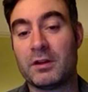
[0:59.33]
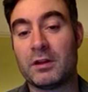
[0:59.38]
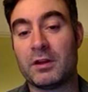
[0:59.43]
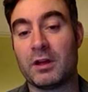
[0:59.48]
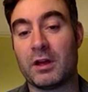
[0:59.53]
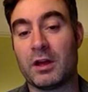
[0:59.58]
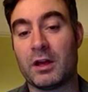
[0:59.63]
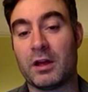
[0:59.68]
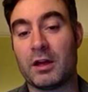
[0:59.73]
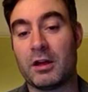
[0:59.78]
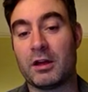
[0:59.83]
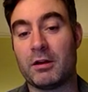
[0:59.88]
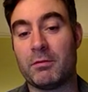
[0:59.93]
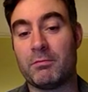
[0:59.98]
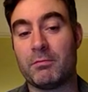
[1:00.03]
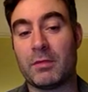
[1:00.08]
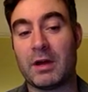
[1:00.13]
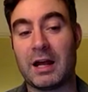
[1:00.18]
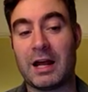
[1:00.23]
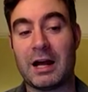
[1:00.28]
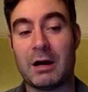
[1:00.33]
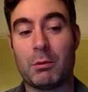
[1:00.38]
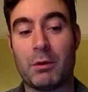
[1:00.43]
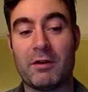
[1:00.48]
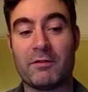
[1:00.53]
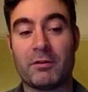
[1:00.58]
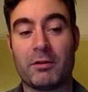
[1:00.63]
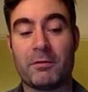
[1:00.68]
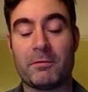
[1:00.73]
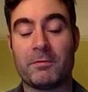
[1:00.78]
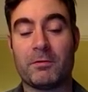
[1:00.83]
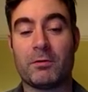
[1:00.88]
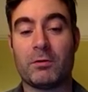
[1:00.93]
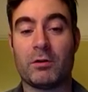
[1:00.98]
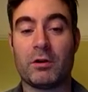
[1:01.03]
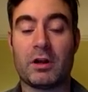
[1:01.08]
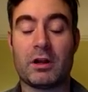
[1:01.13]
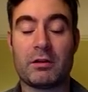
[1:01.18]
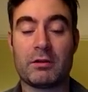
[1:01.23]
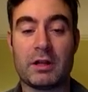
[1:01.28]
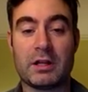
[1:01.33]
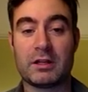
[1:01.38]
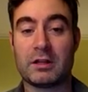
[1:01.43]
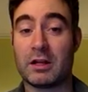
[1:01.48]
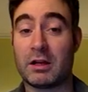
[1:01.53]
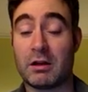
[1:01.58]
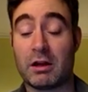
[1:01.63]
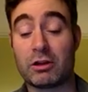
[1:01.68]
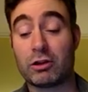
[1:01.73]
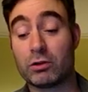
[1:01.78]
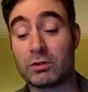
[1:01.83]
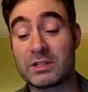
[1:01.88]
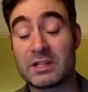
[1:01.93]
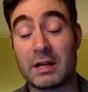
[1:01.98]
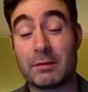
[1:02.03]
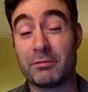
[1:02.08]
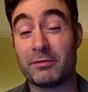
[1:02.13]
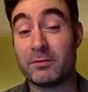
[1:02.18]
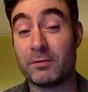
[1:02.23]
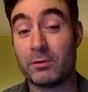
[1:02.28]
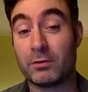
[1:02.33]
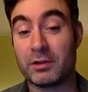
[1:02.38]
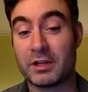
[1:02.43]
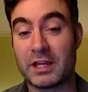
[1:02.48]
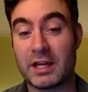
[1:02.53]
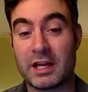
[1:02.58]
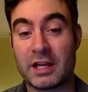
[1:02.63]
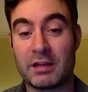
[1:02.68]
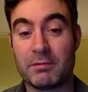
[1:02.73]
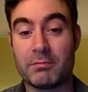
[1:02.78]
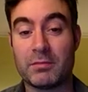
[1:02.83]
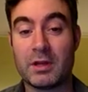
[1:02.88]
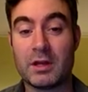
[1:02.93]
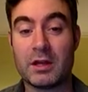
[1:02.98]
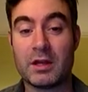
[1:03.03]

However, I thought, and I looked at before the game,